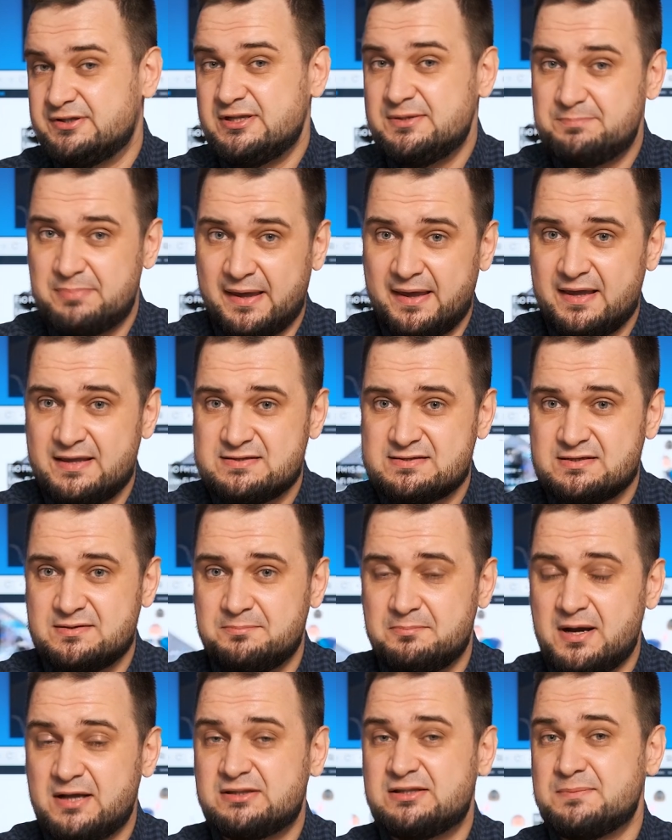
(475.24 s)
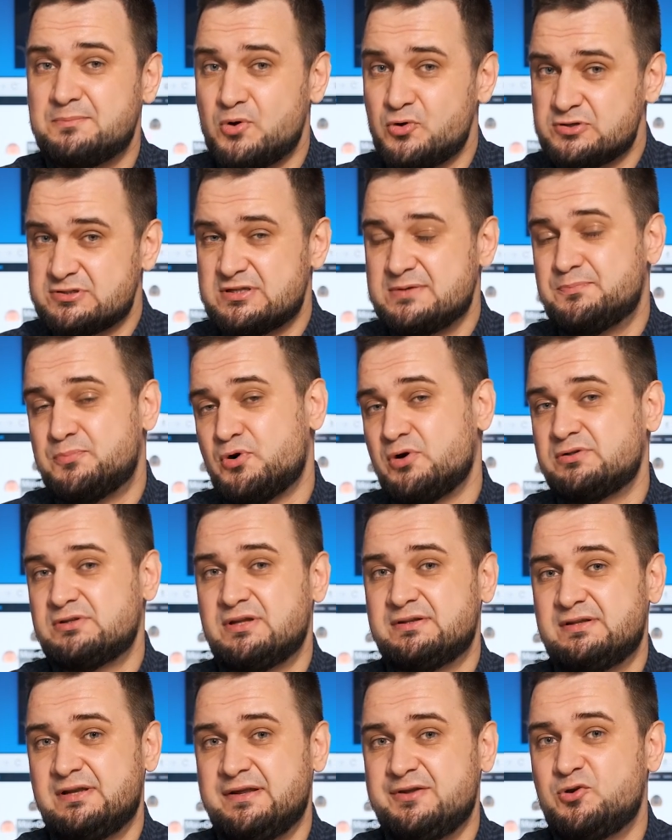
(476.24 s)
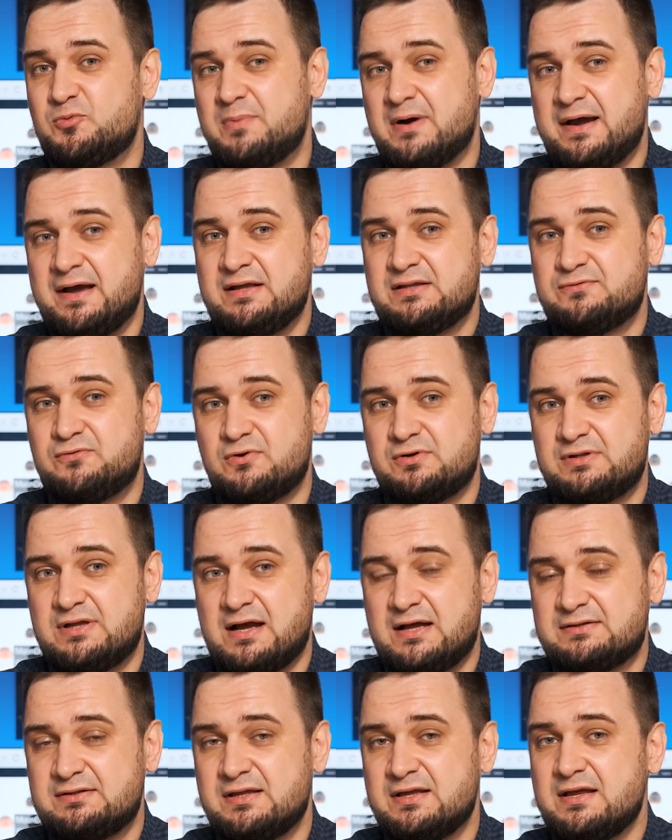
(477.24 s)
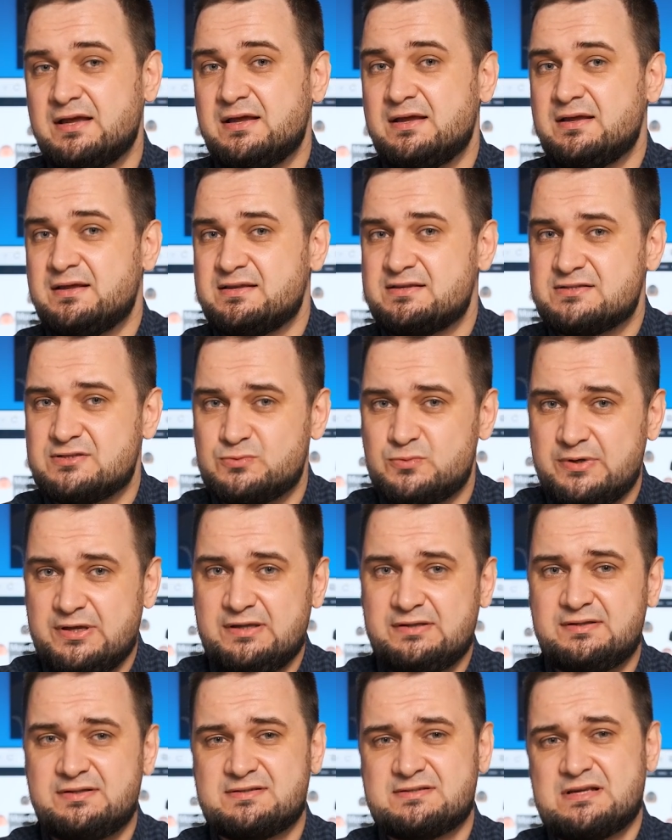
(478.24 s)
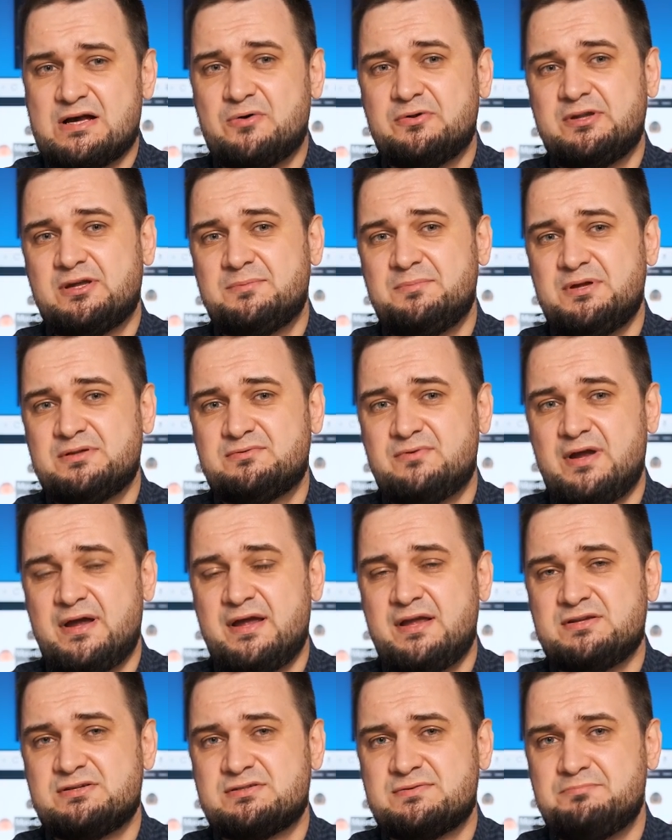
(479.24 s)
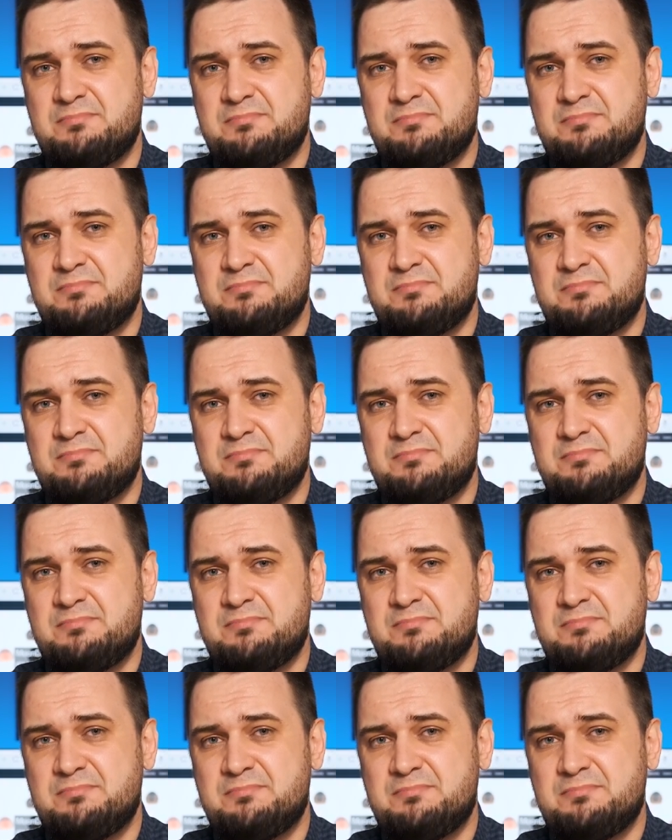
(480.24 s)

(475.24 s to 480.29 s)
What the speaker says: deep bass, but most importantly, you buy it for that sweet sounding mid-range,